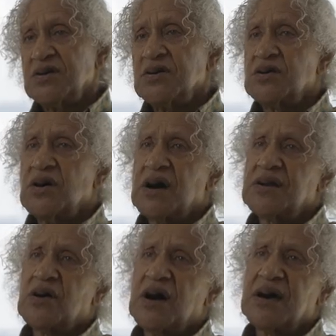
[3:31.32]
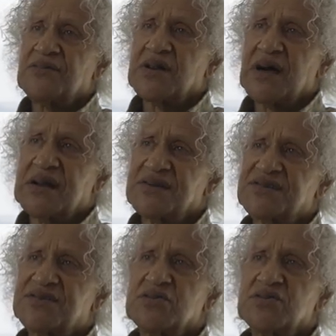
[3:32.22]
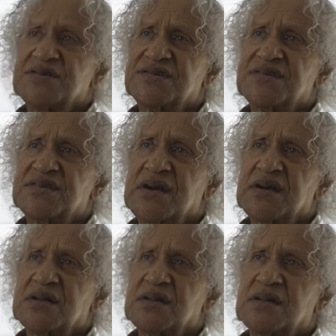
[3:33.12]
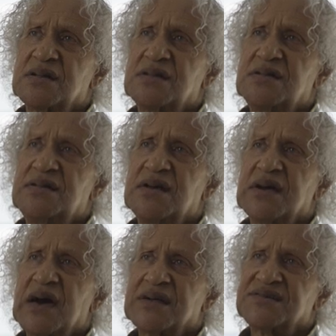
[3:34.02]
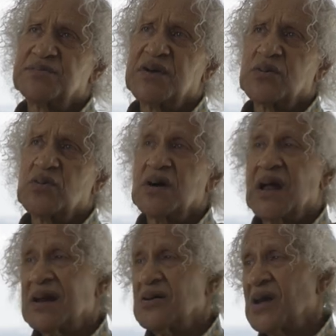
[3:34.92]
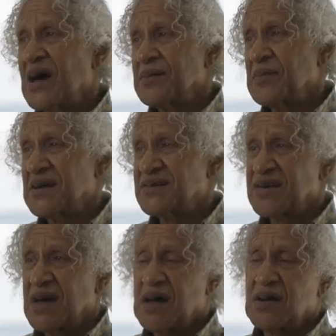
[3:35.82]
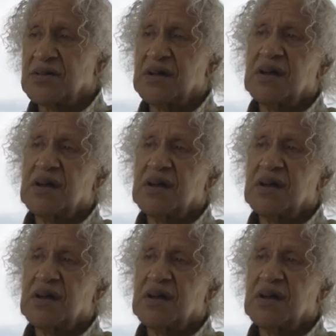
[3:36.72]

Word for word: You know, I know I have a lot of students, they, they ask me, well, I don't like my sound.